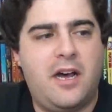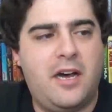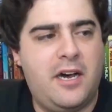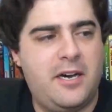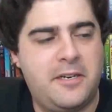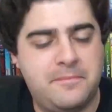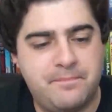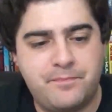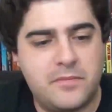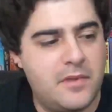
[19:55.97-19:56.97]

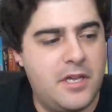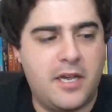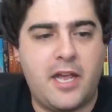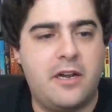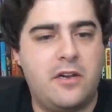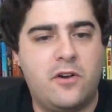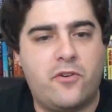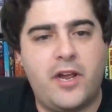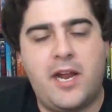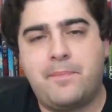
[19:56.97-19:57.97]
Again,
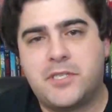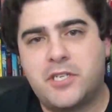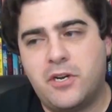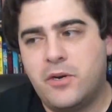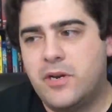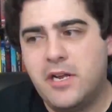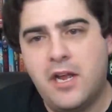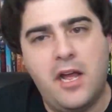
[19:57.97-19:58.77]
great episode.